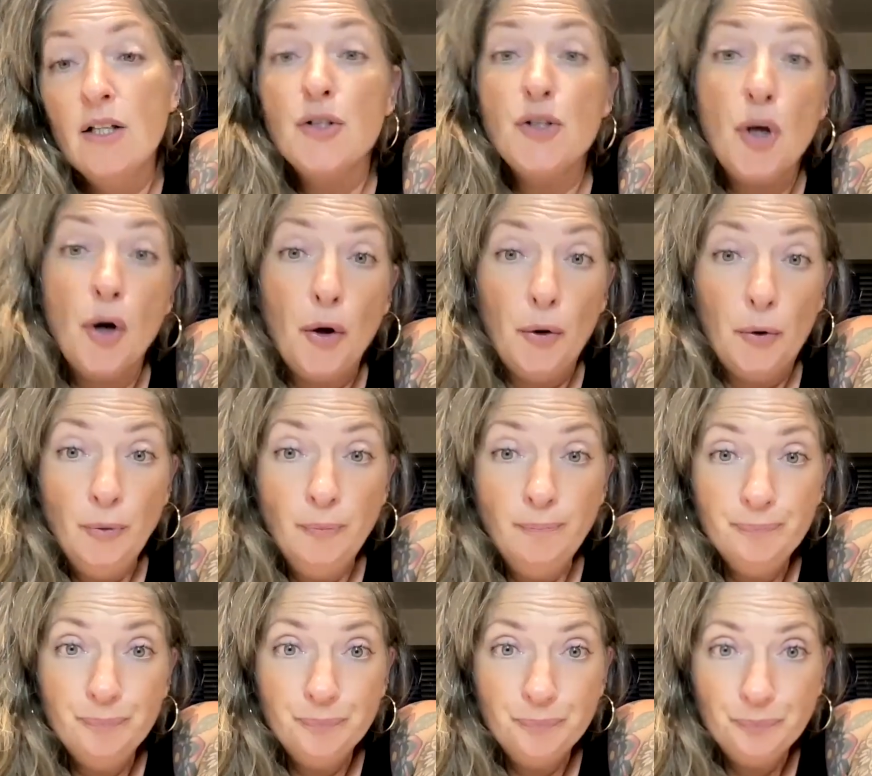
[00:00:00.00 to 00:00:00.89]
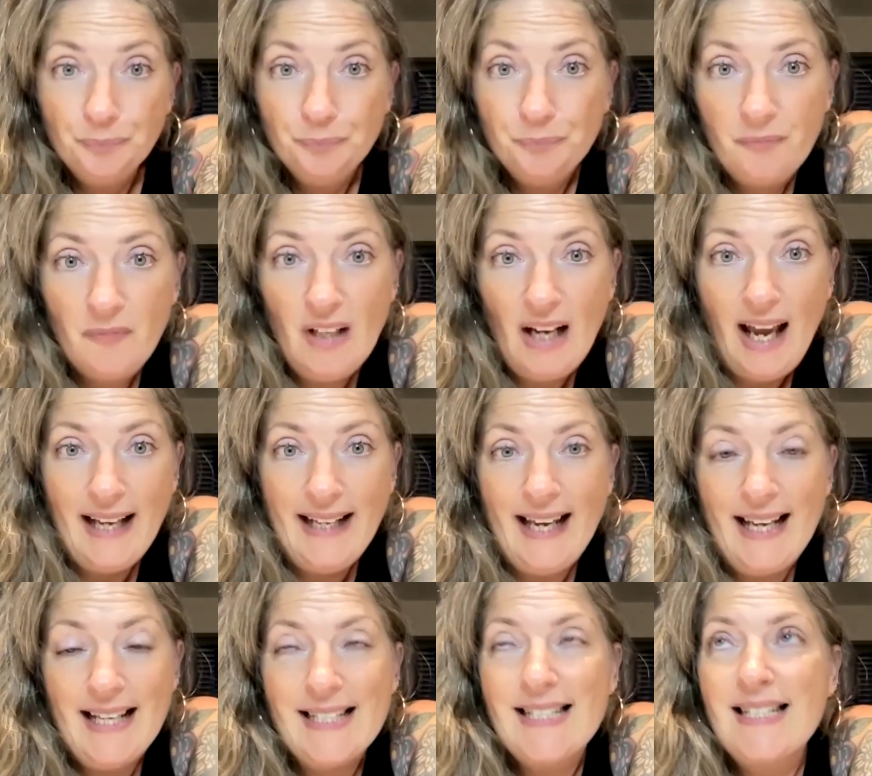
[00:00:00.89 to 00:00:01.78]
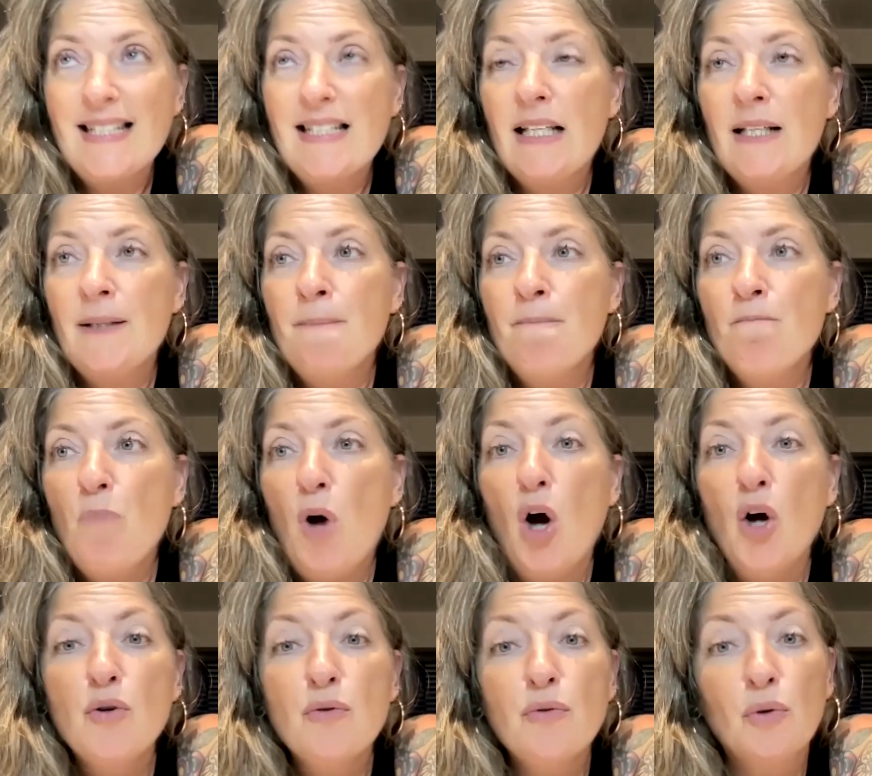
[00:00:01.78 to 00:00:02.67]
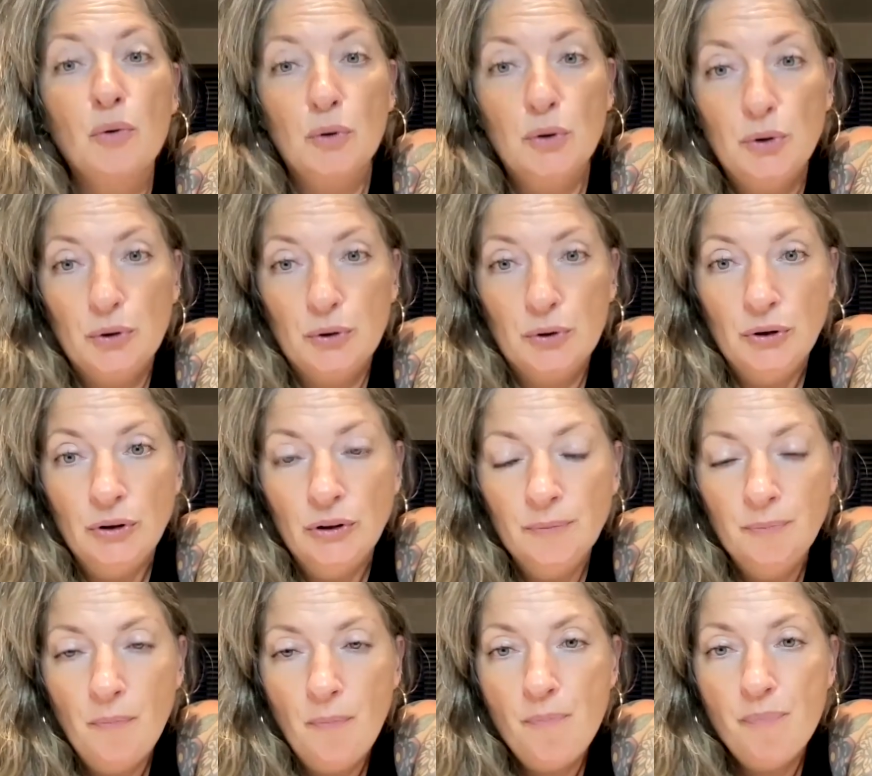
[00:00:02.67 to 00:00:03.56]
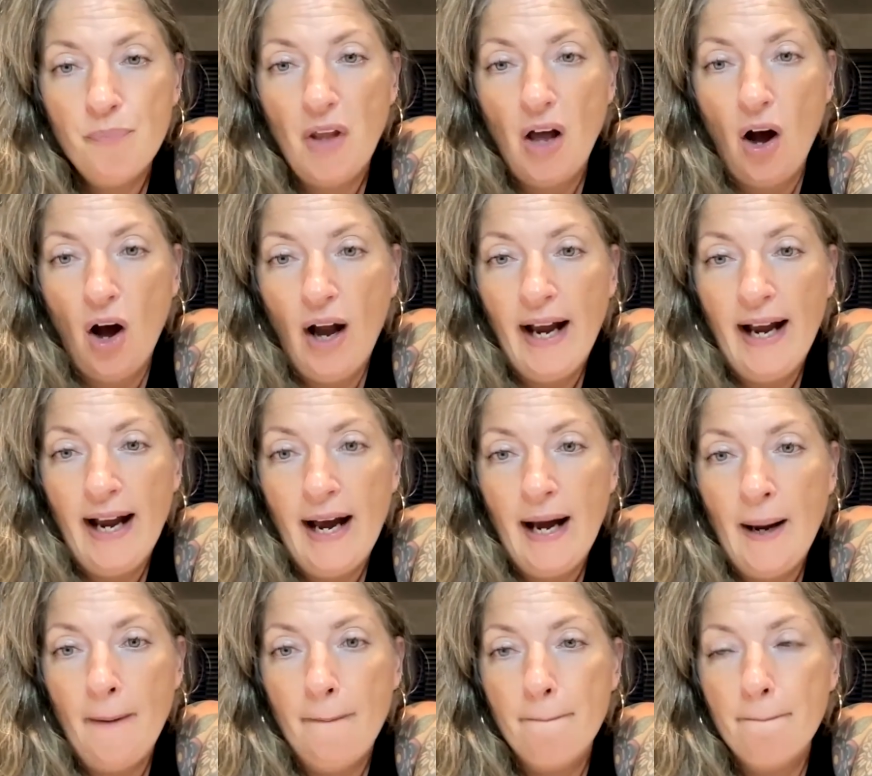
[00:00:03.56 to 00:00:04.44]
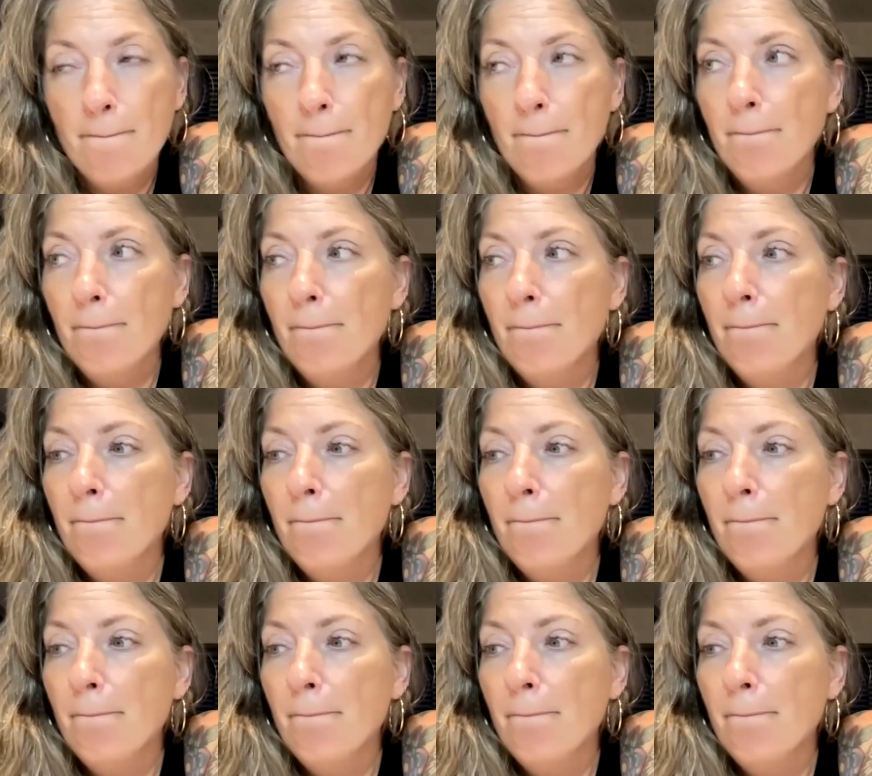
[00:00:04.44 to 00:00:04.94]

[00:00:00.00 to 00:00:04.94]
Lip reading: So I guess overall, I am